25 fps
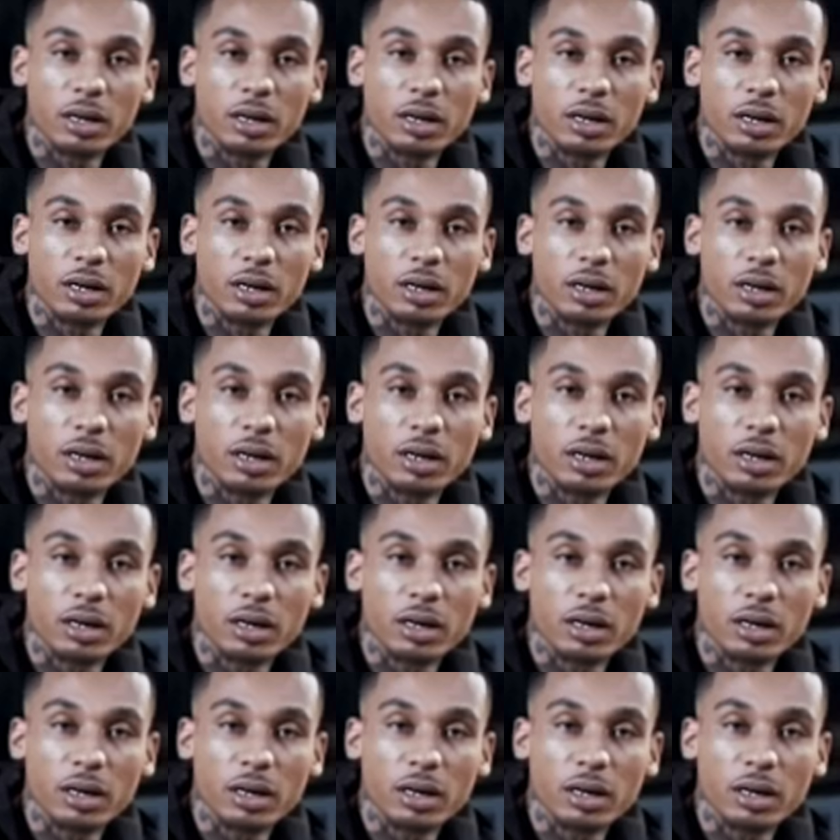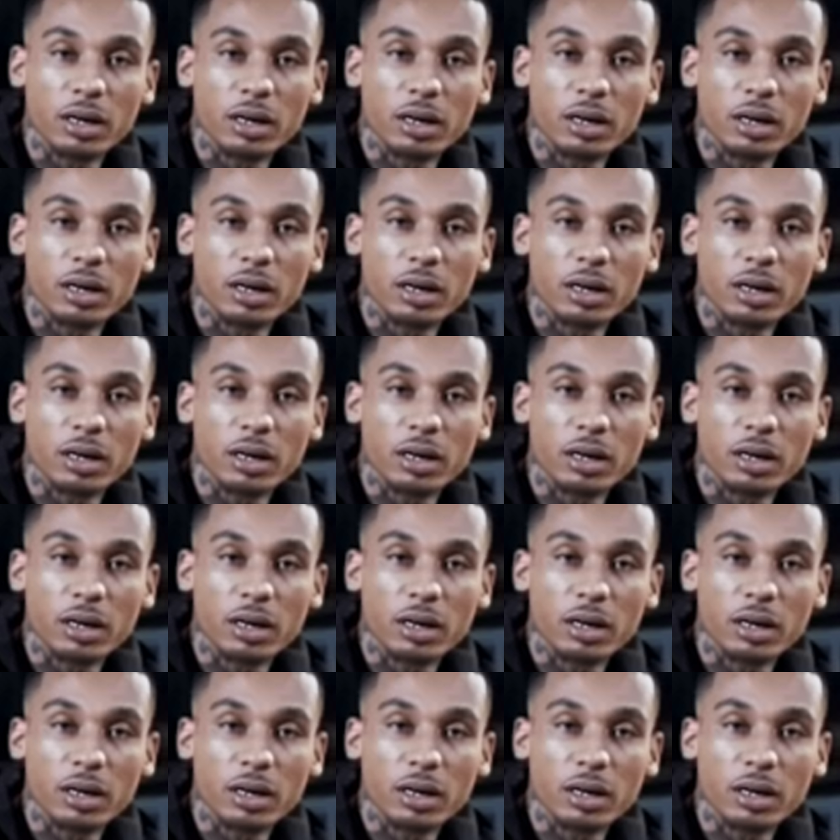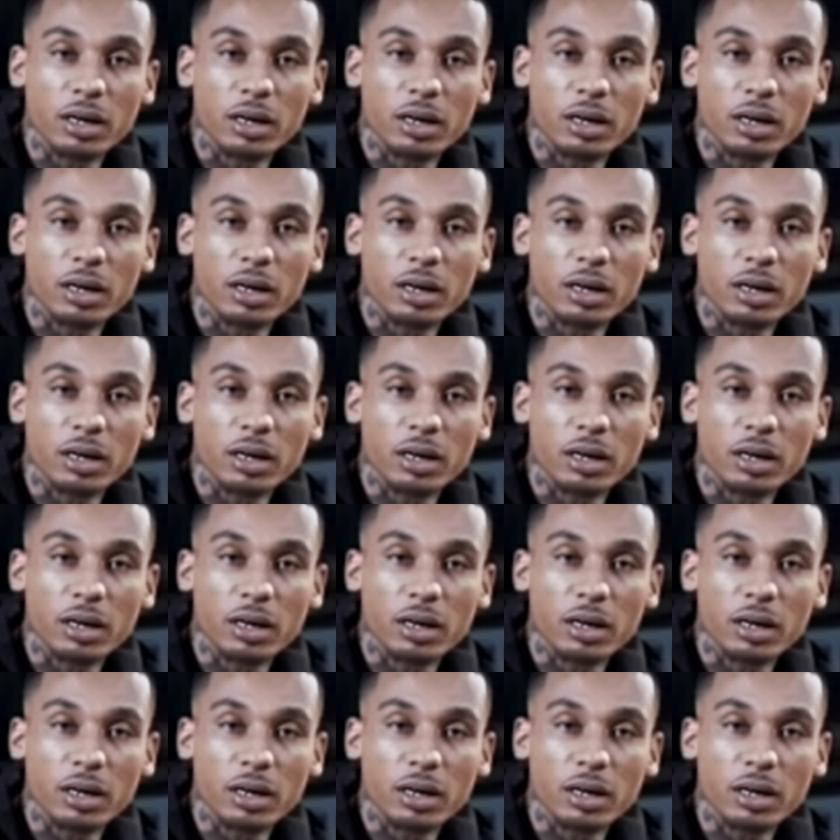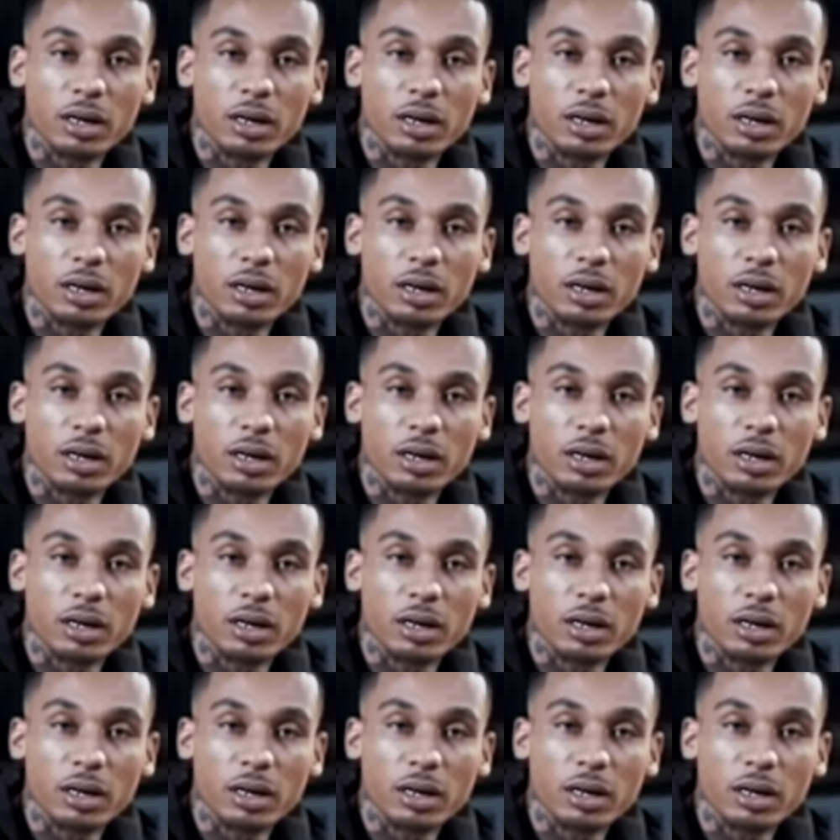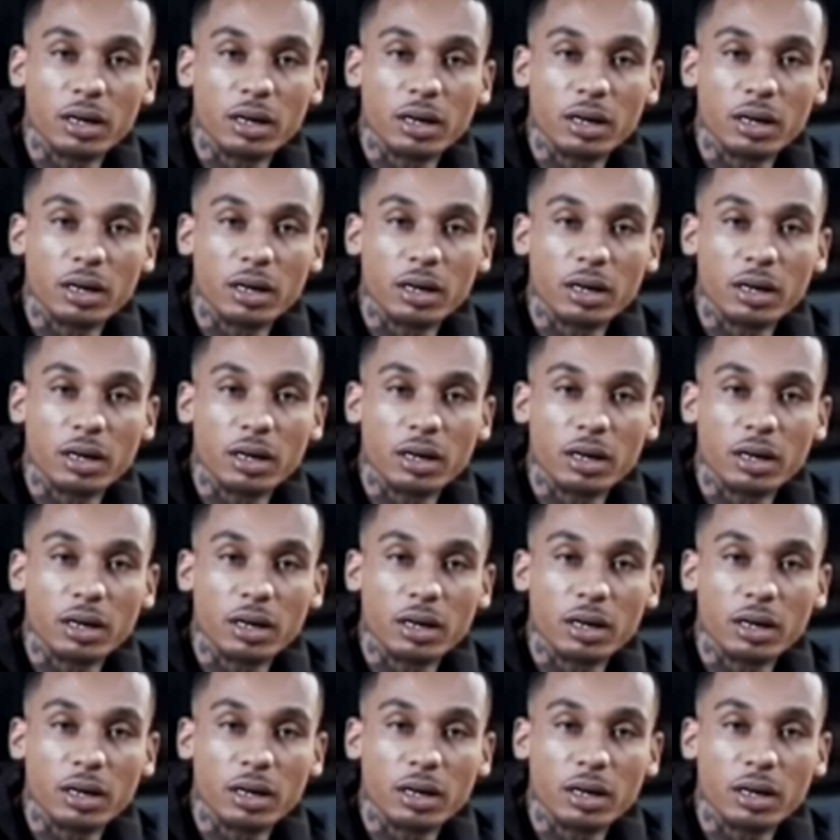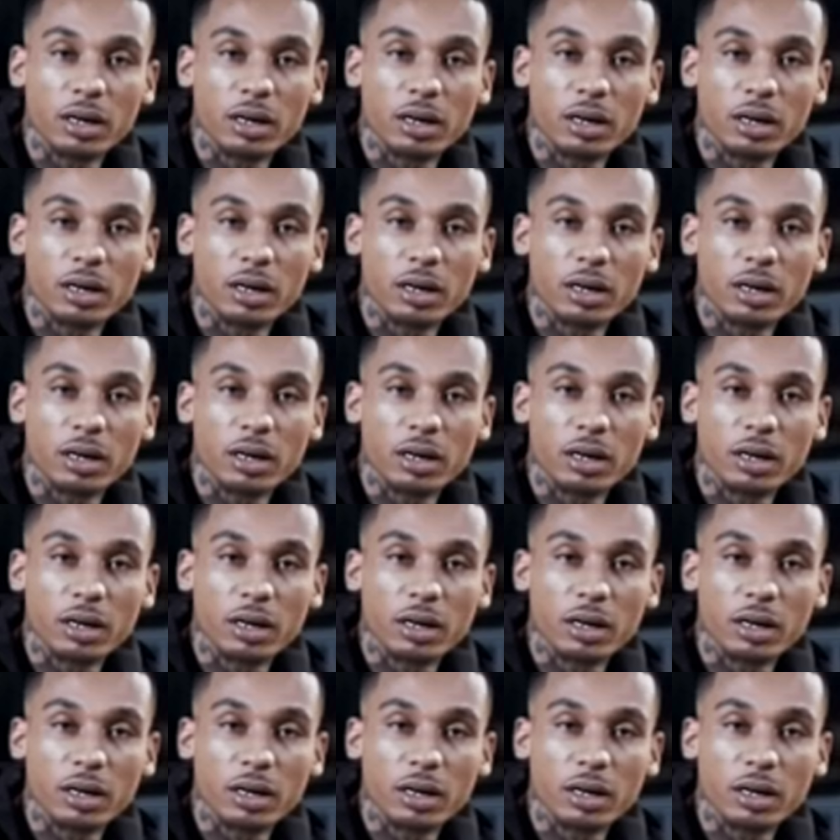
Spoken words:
No words are spoken by the person on screen.